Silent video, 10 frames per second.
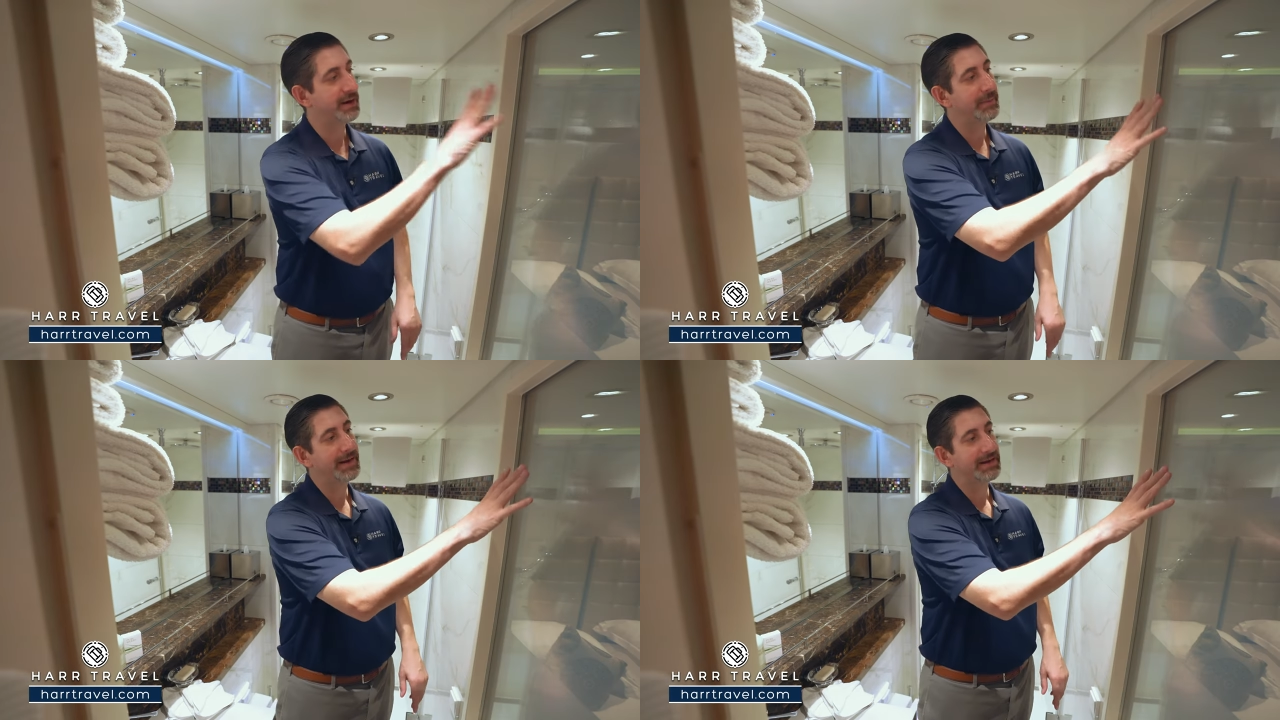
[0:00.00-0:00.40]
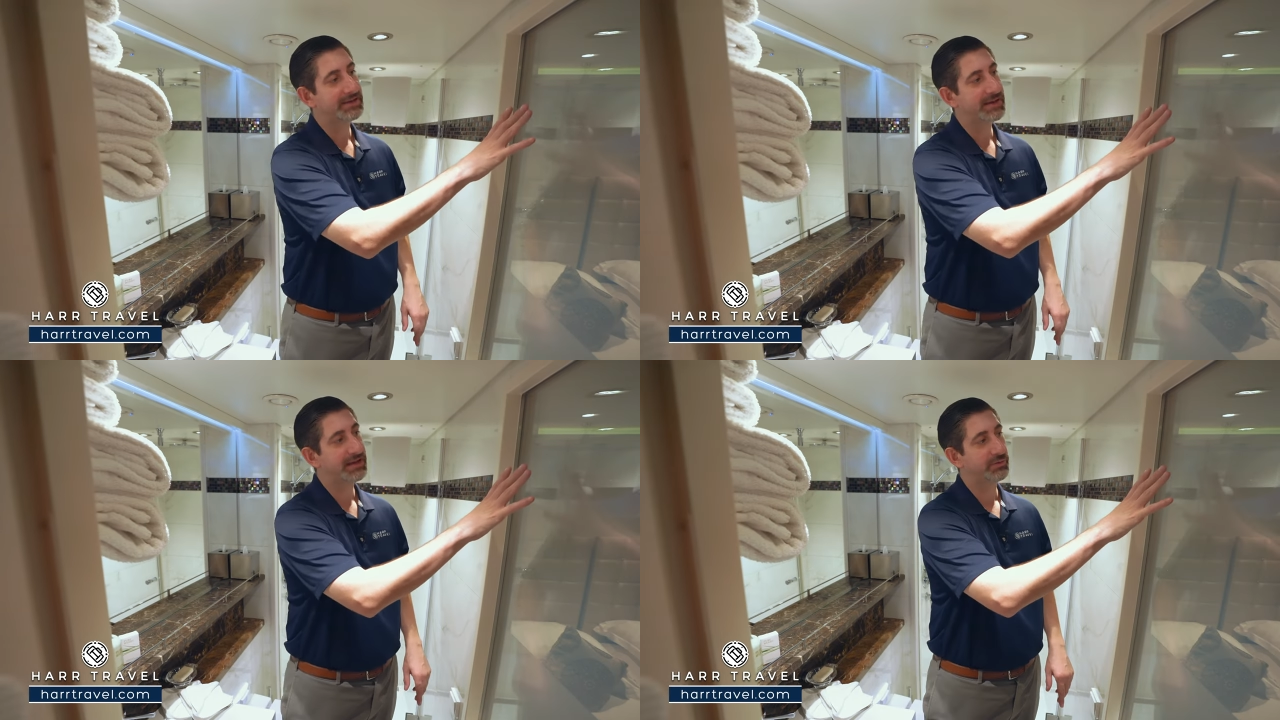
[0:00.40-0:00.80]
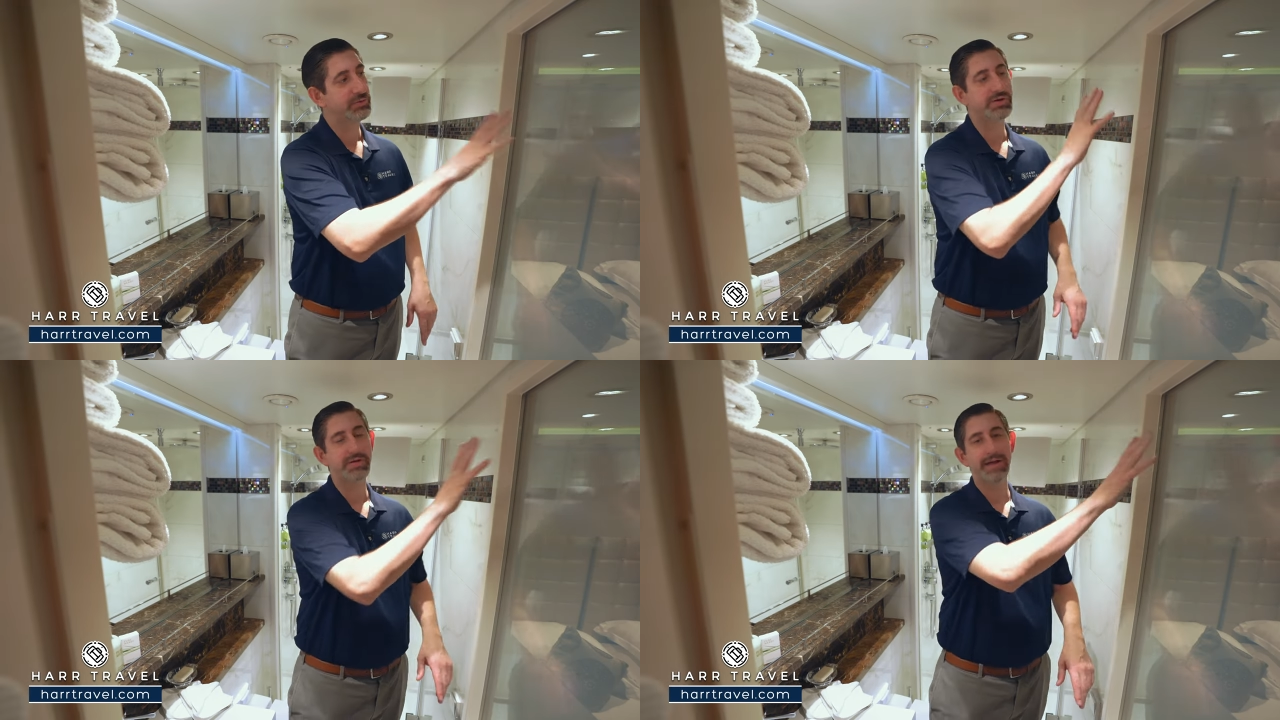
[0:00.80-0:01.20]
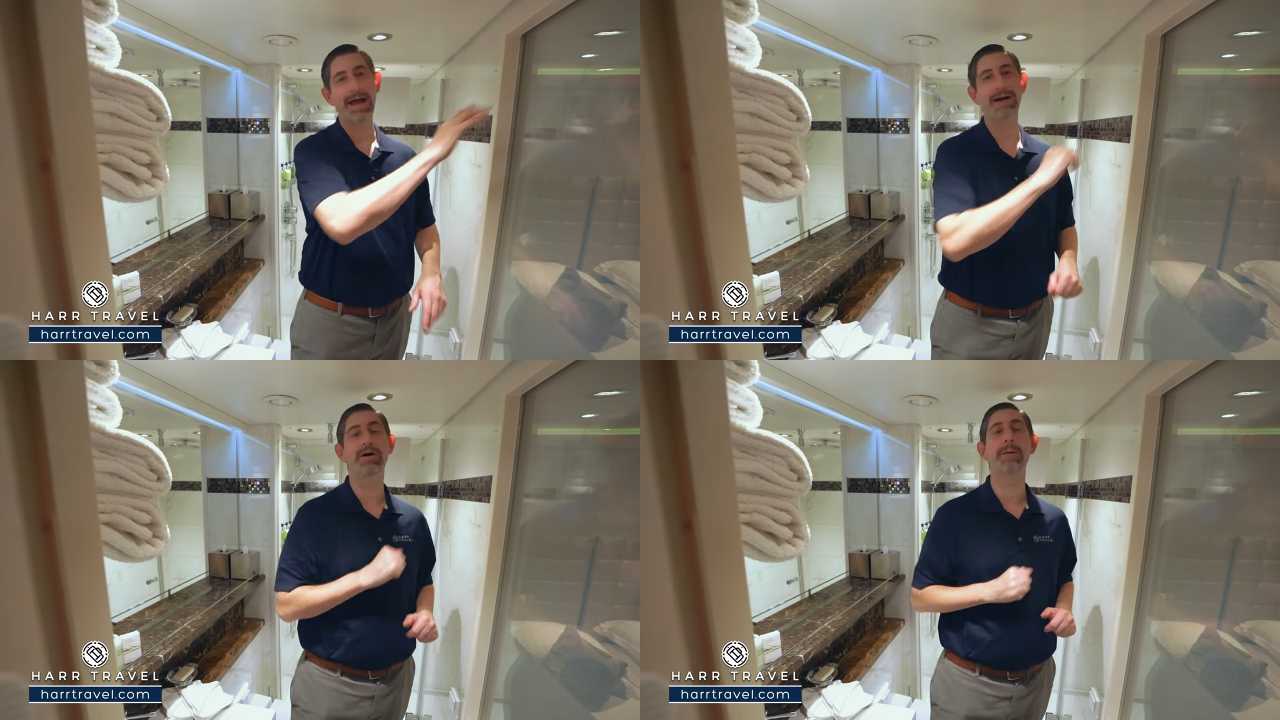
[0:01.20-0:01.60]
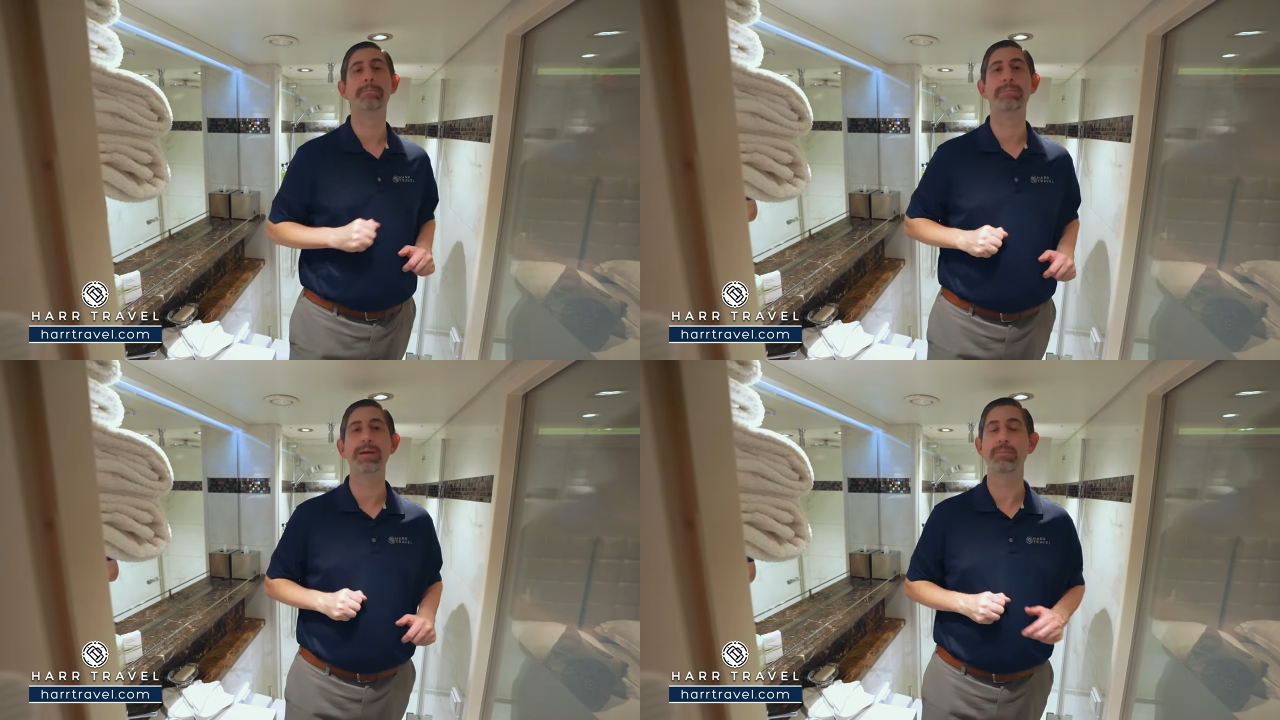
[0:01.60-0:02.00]
gonna make it see-through so that you have a
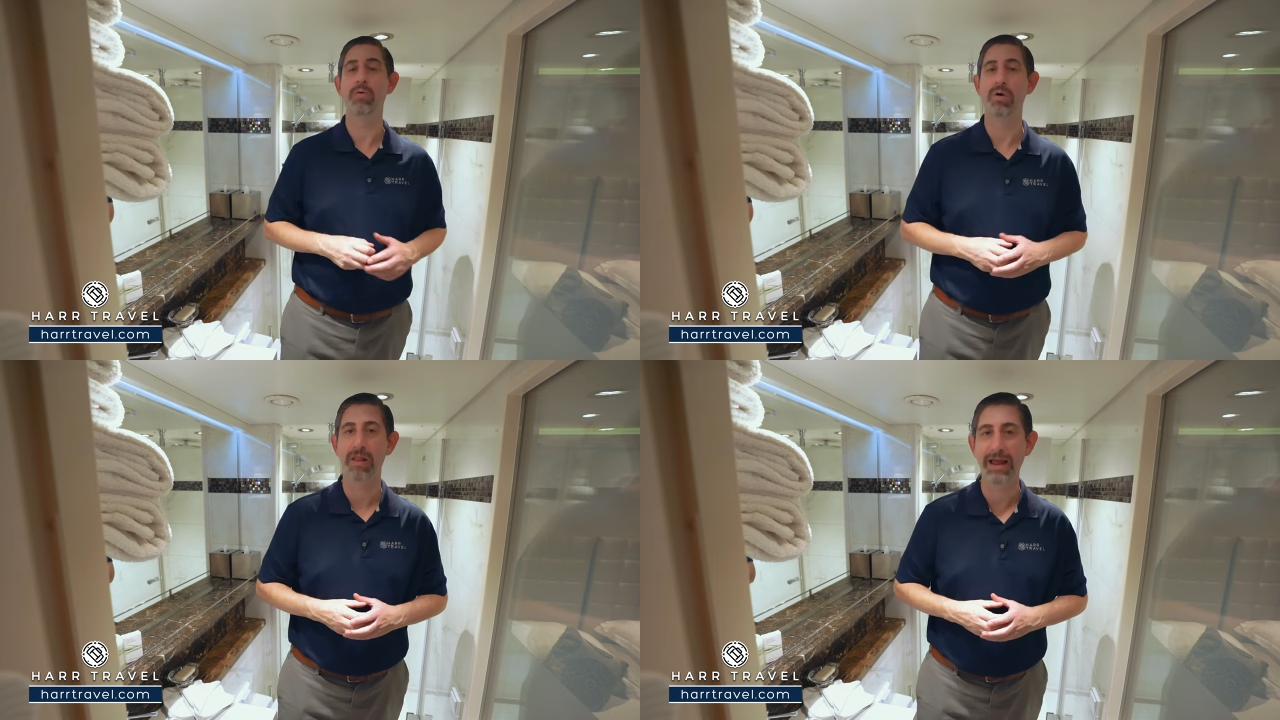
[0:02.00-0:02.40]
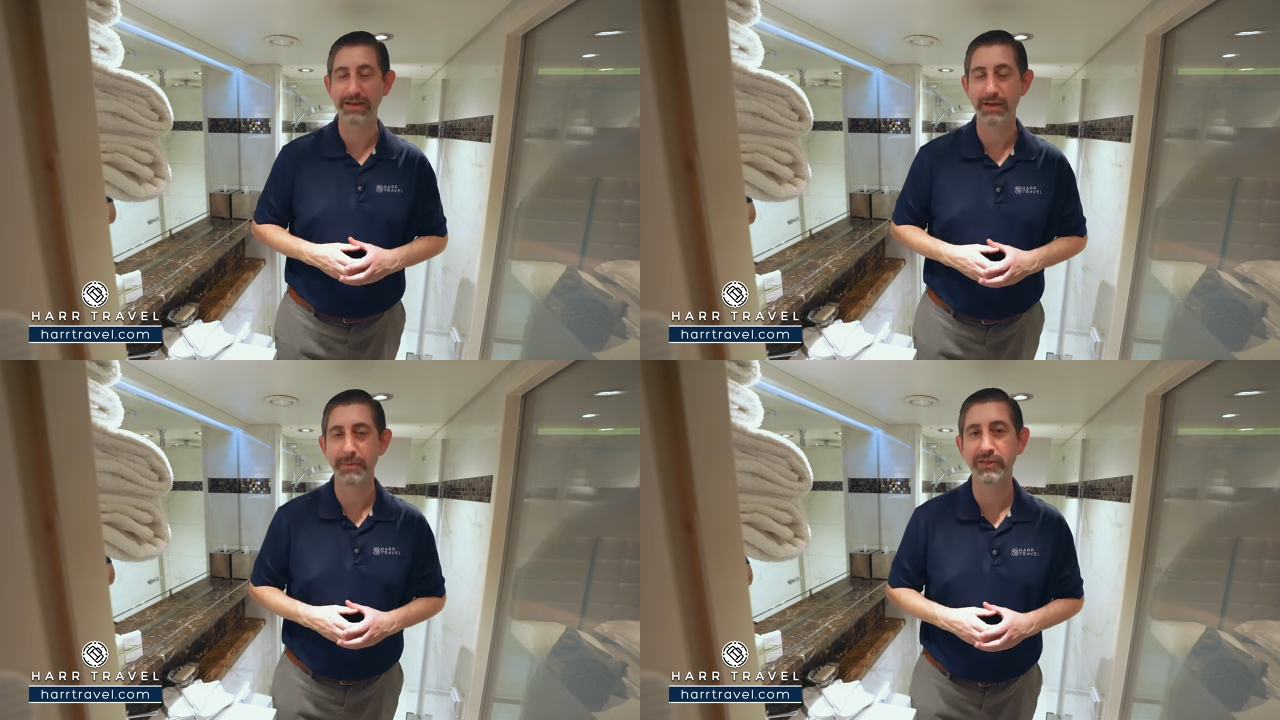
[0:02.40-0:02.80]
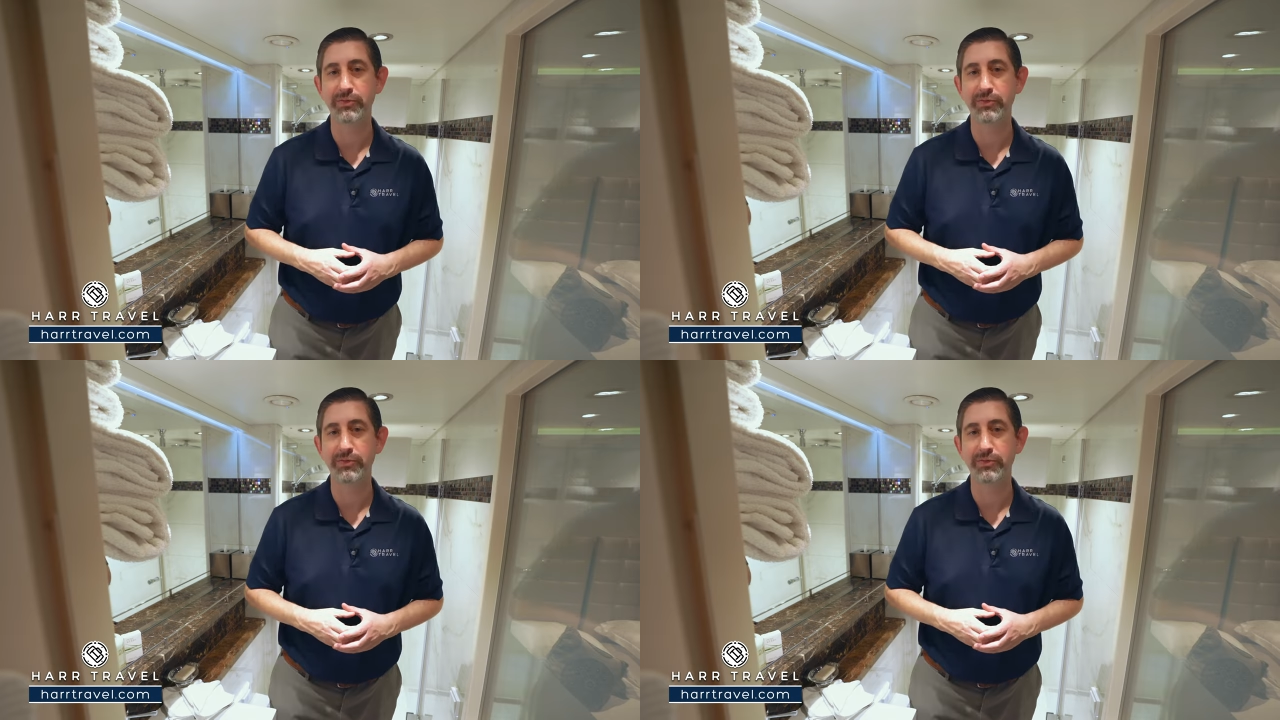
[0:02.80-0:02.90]
bit more light coming